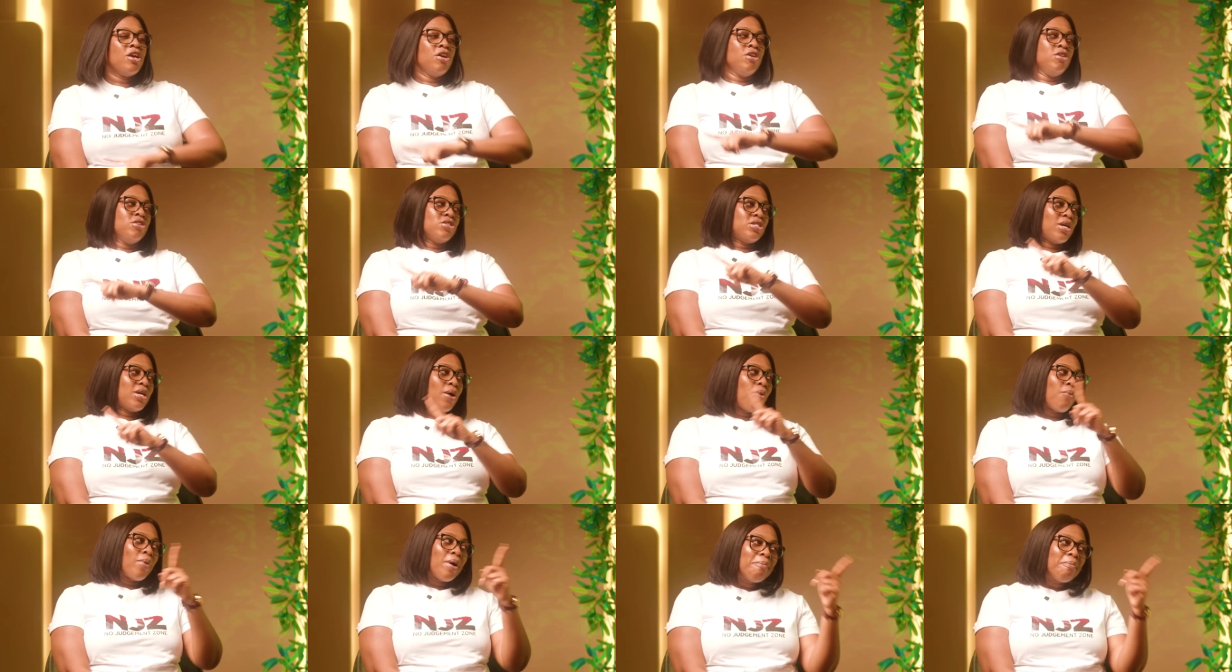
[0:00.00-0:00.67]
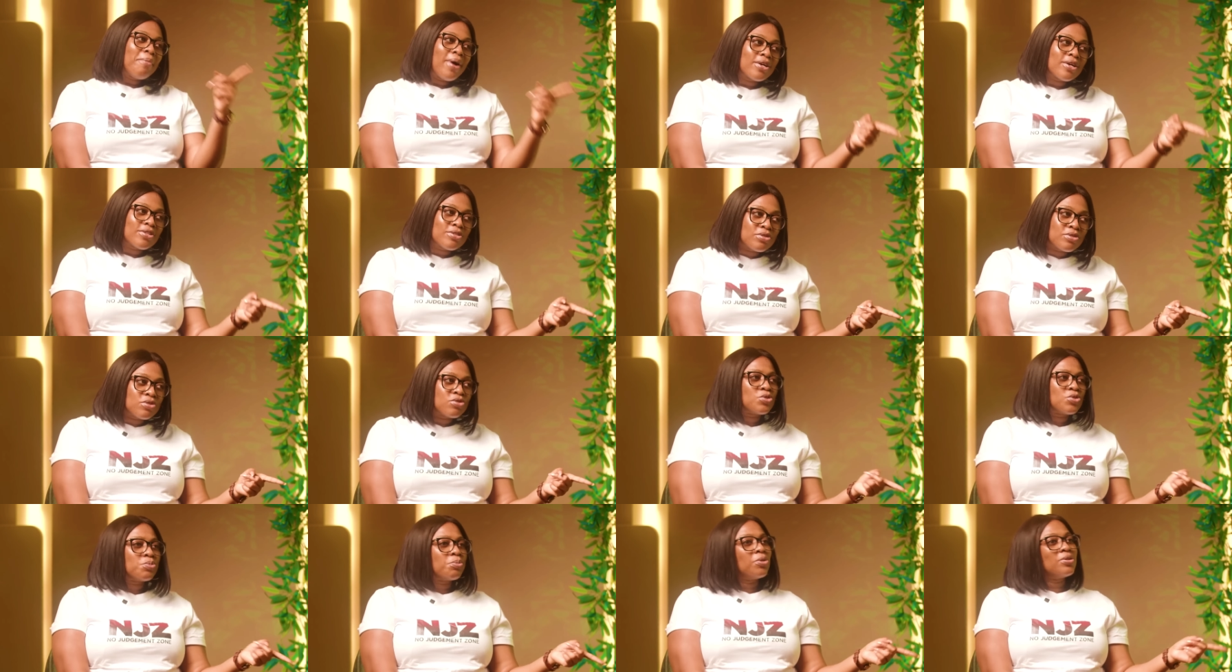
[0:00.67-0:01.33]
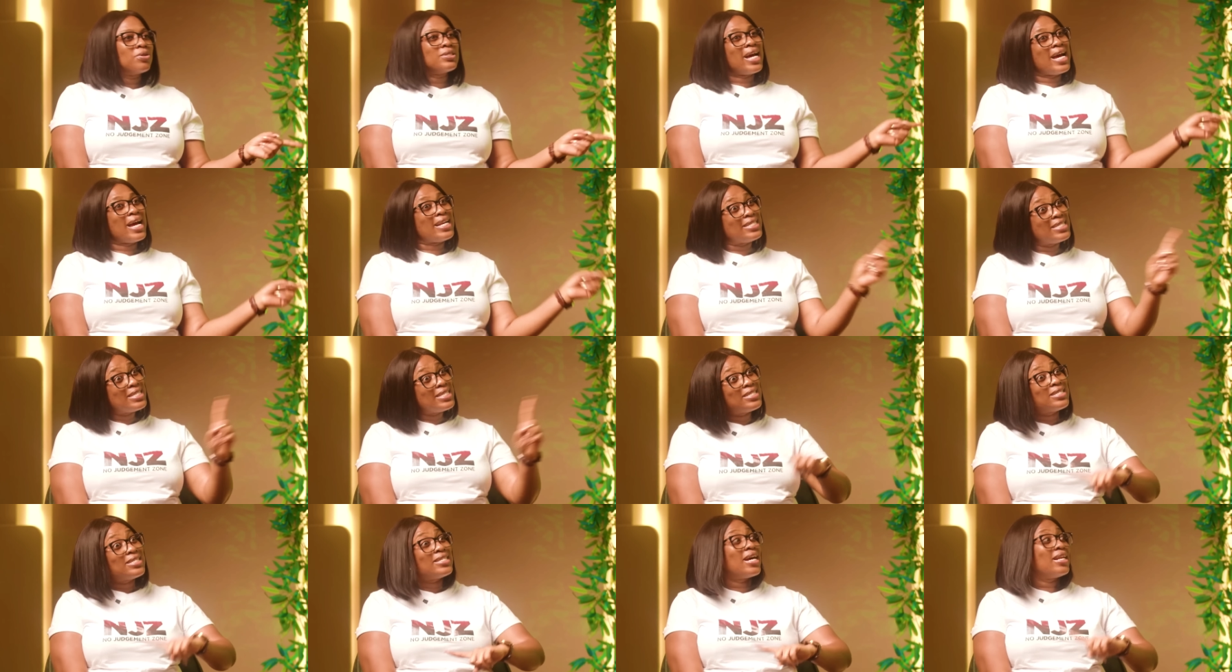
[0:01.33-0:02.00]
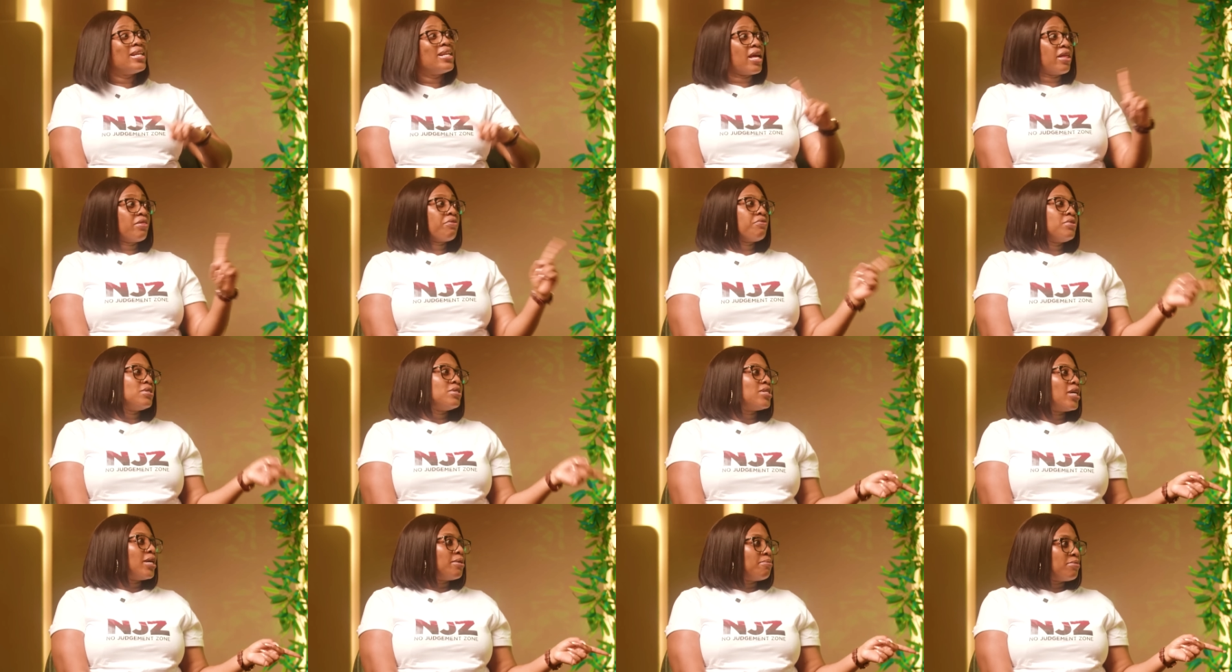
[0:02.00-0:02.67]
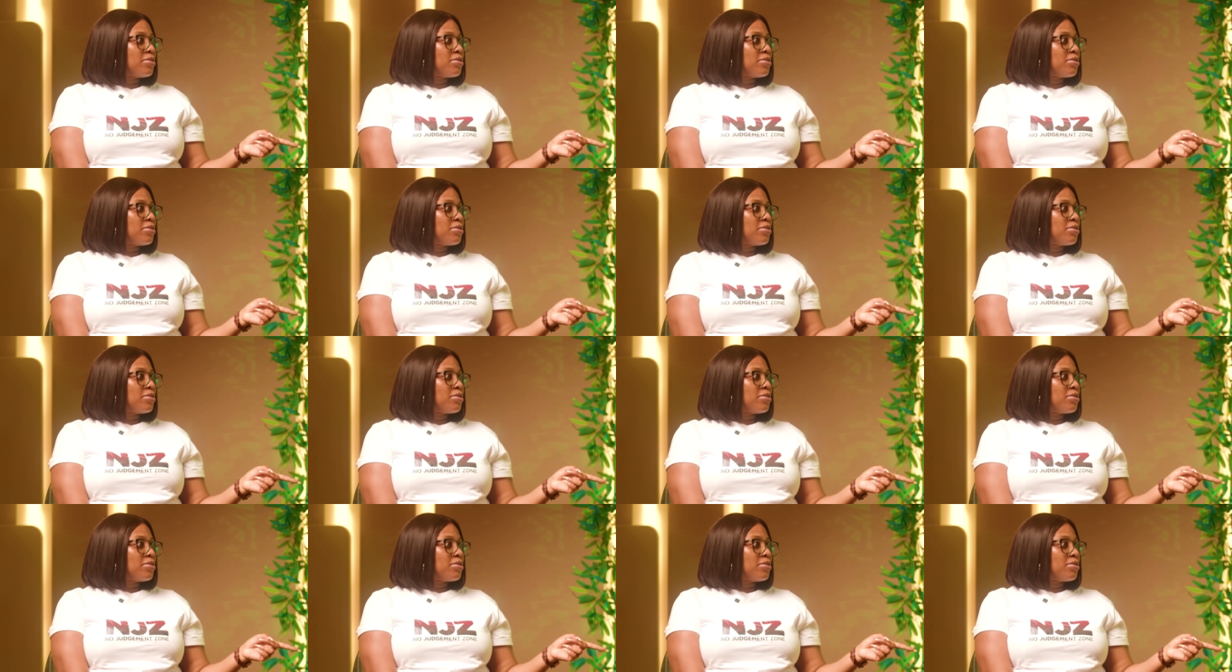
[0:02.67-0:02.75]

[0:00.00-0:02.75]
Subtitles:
So I went back to the spot. I did that like 3 times.